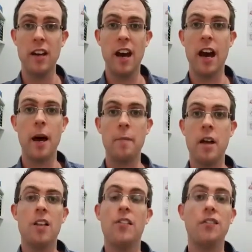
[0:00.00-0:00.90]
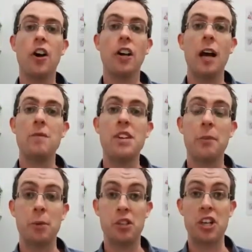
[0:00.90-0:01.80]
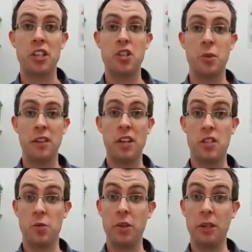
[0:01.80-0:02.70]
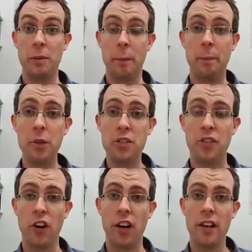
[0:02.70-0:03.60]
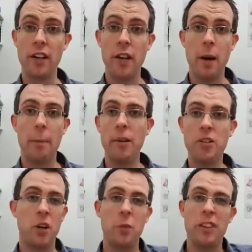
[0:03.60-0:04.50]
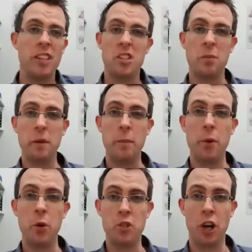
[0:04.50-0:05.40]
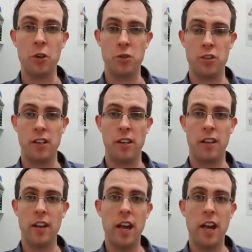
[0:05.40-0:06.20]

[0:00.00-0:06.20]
The fire alarm's there to protect you when there's a really big bushfire, but not when there should be burnt toast there.